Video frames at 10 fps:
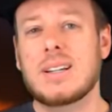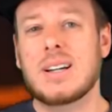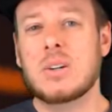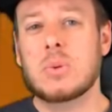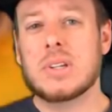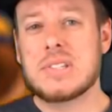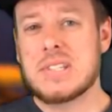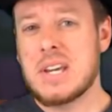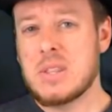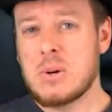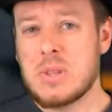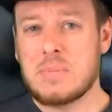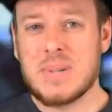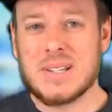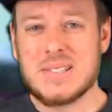I will say, though,
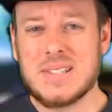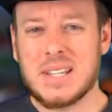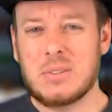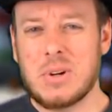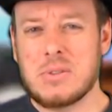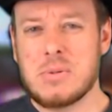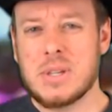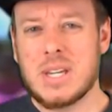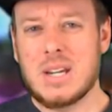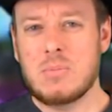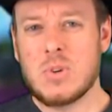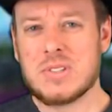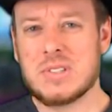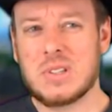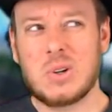that my second run through the game
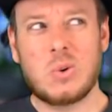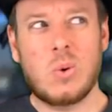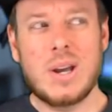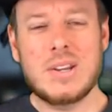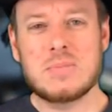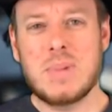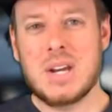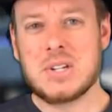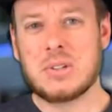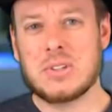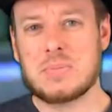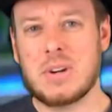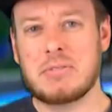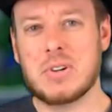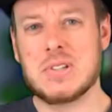wasn't quite as magical as
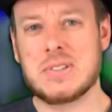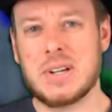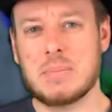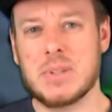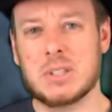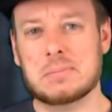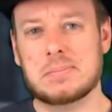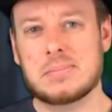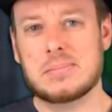my first time, though.